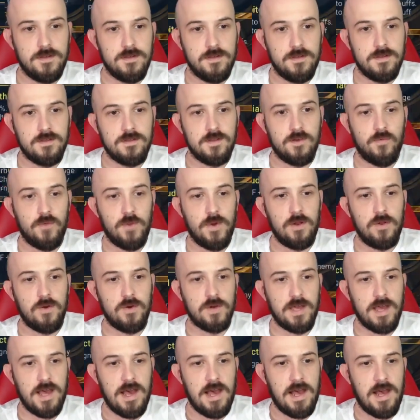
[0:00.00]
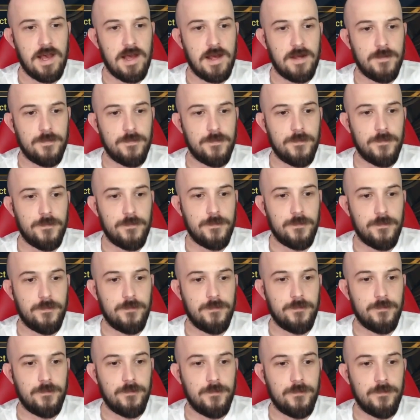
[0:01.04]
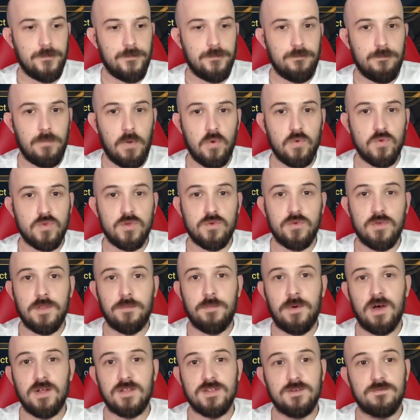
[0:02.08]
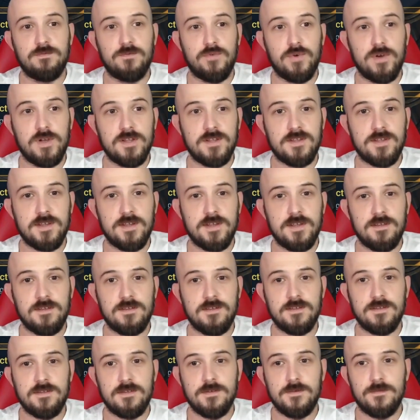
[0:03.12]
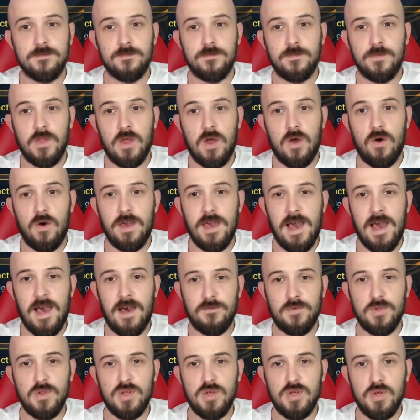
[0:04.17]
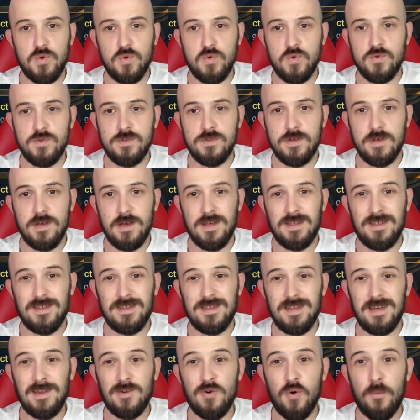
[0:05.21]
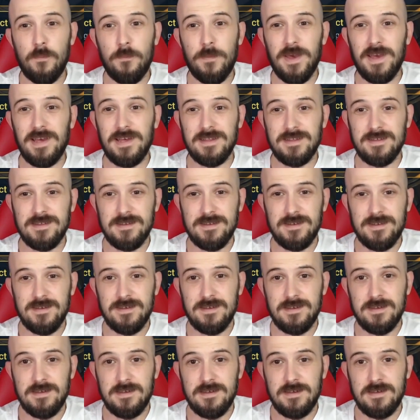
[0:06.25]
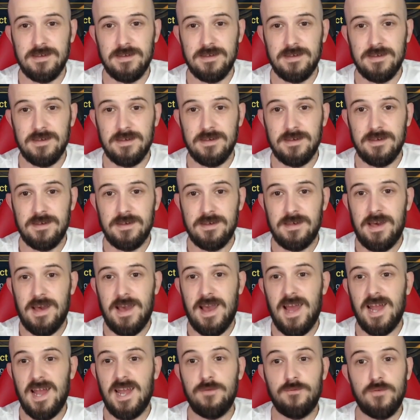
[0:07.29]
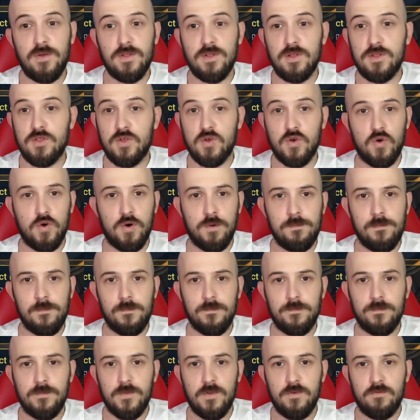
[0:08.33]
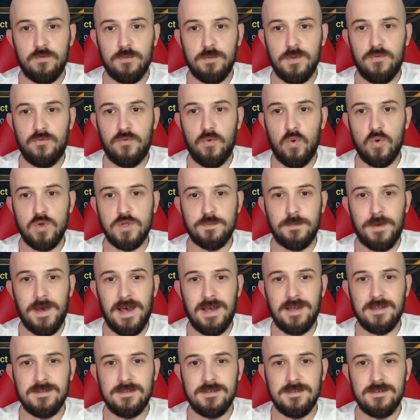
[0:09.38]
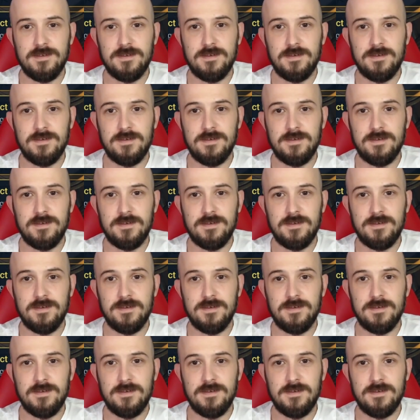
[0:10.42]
So if we look at bolster at the bottom, for instance, I haven't used a single piece. Anything that's come from the forge pass,